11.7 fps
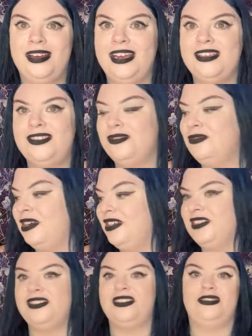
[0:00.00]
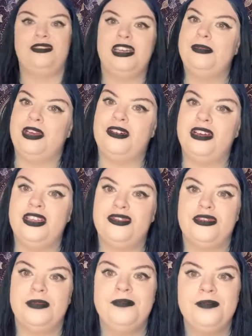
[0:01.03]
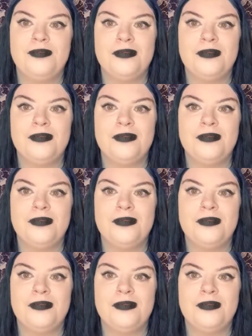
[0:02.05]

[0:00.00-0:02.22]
As always, it is incredibly hot in this room.